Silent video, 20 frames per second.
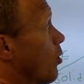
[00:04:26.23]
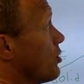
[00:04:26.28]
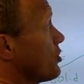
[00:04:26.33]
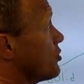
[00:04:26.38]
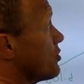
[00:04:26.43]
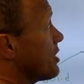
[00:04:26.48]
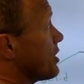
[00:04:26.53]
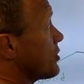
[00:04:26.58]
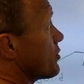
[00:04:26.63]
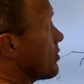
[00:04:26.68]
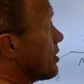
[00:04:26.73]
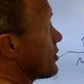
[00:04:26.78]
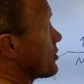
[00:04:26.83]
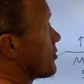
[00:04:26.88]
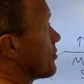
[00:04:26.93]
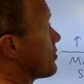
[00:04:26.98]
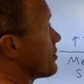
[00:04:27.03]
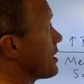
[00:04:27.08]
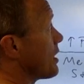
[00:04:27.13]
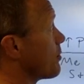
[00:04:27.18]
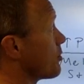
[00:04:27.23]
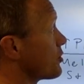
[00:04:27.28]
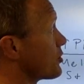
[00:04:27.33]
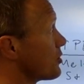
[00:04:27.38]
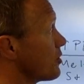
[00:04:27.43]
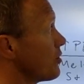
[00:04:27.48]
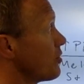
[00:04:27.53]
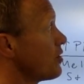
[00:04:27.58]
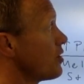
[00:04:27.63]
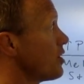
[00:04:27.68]
Once you get to a certain
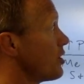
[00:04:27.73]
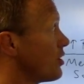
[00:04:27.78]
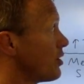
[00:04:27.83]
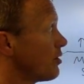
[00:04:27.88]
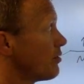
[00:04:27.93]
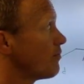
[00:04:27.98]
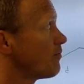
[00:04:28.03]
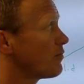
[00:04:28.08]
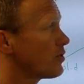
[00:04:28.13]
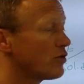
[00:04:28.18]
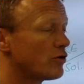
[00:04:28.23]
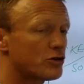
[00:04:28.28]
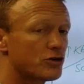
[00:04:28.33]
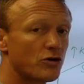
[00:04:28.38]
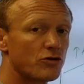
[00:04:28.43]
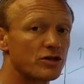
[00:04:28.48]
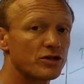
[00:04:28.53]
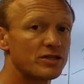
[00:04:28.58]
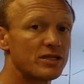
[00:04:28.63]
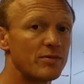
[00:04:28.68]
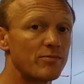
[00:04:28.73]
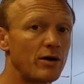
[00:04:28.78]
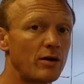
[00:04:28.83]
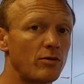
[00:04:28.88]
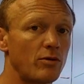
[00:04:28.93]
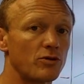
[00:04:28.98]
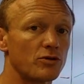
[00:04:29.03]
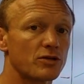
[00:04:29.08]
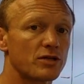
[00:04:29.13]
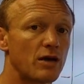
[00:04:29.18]
temperature, you start to see
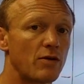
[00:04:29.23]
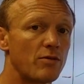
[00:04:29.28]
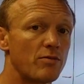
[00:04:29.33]
bubbles.